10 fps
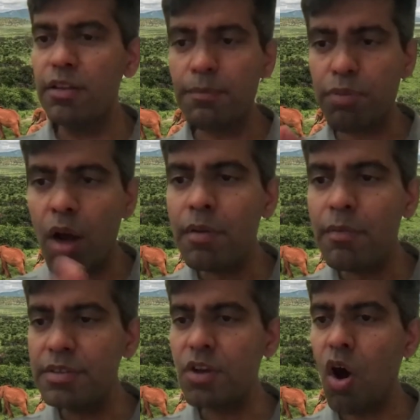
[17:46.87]
The
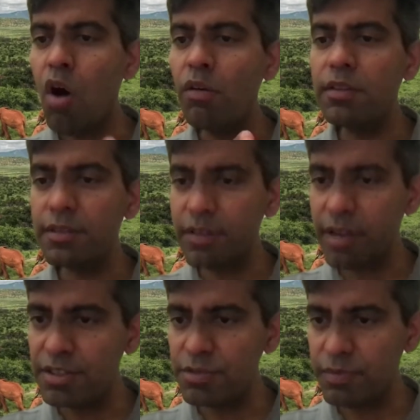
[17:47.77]
problem is all the
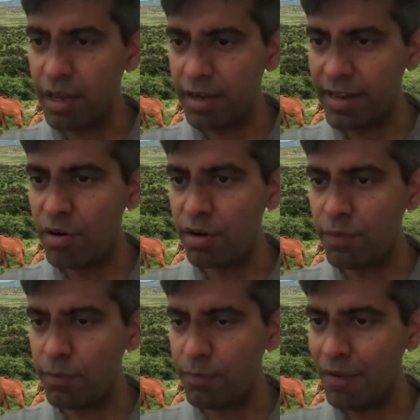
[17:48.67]
threats we encounter
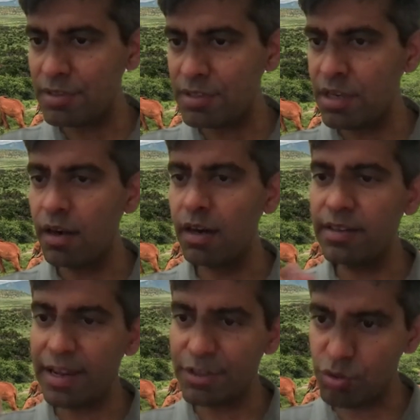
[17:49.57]
from privacy are
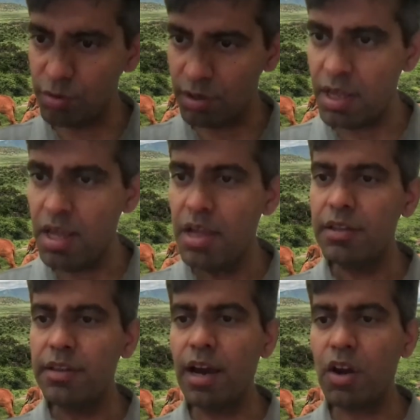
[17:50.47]
contextual.
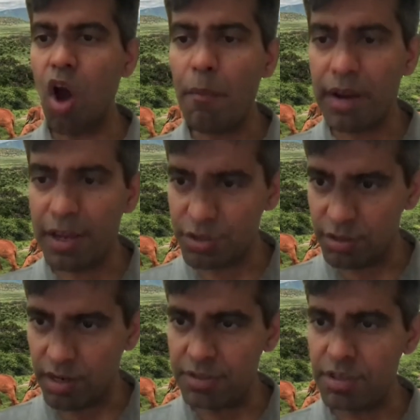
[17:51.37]
They are combination
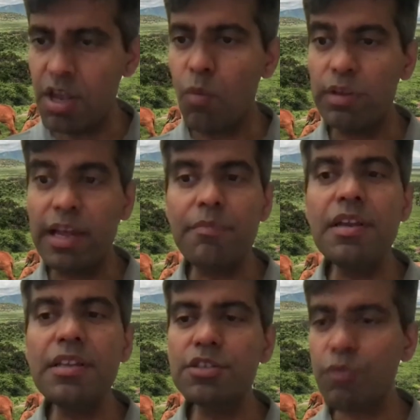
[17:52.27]
threats. What that
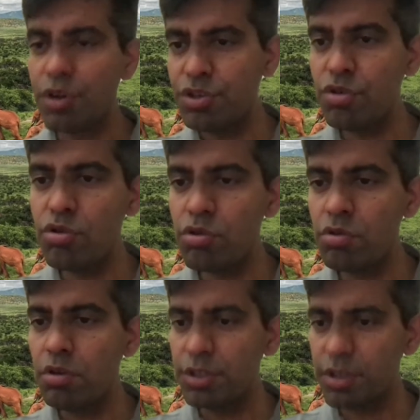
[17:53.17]
means is what you
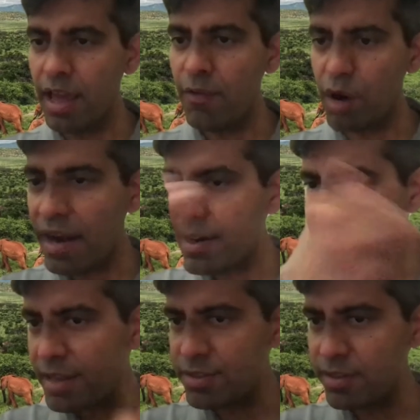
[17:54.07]
do today, what I did
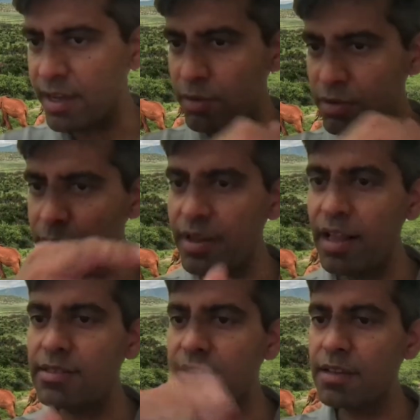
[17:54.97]
yesterday, and what somebody
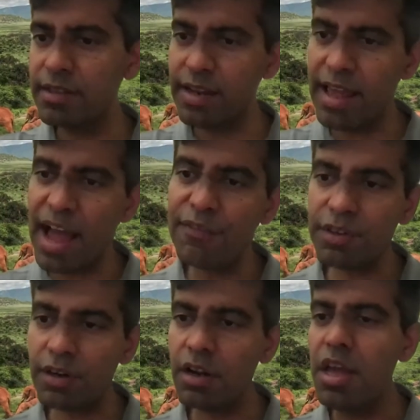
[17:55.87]
else does the day
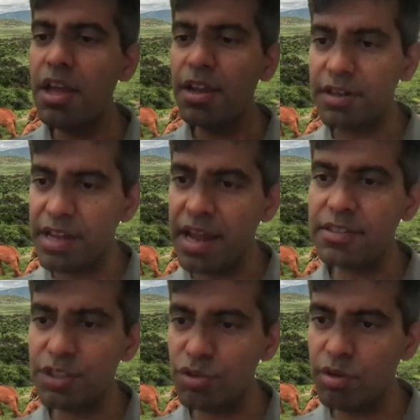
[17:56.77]
after,
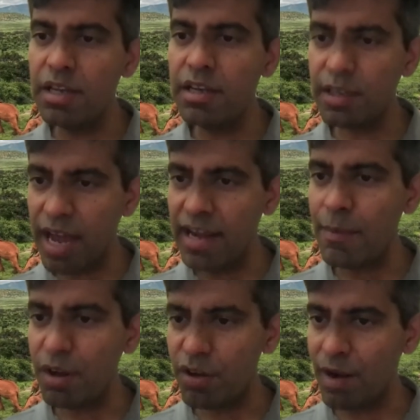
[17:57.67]
creates a unique
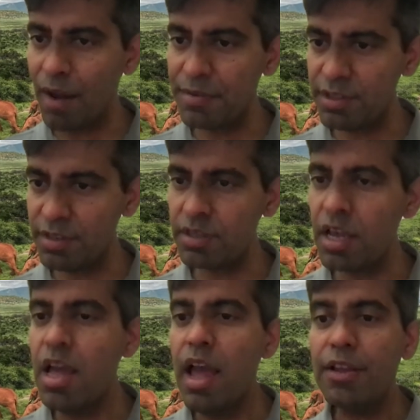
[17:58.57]
dynamic of privacy risk.
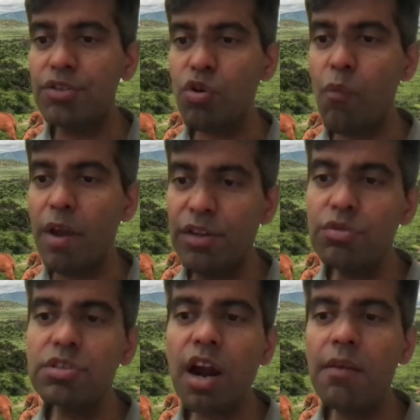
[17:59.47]
And so when
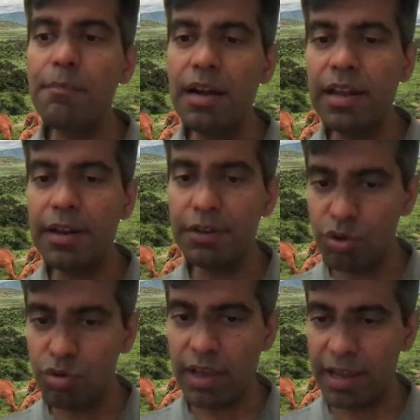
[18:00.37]
you start building
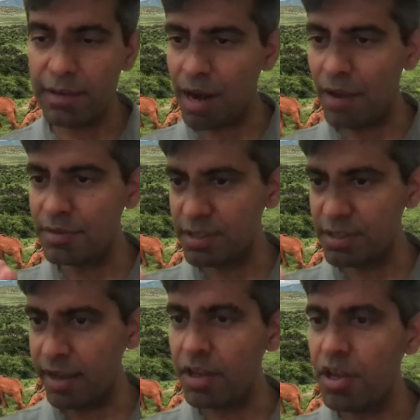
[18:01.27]
tooling in privacy
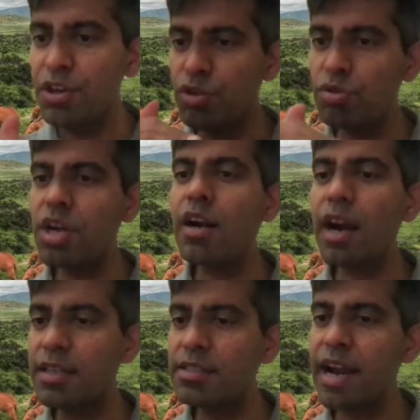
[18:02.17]
tech, you start
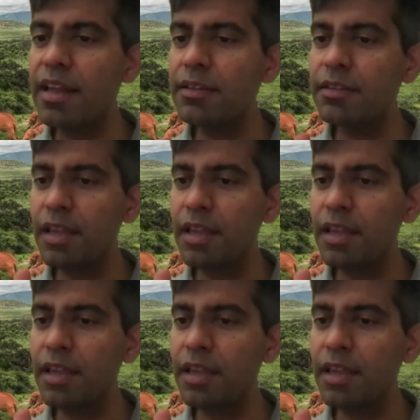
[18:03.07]
understanding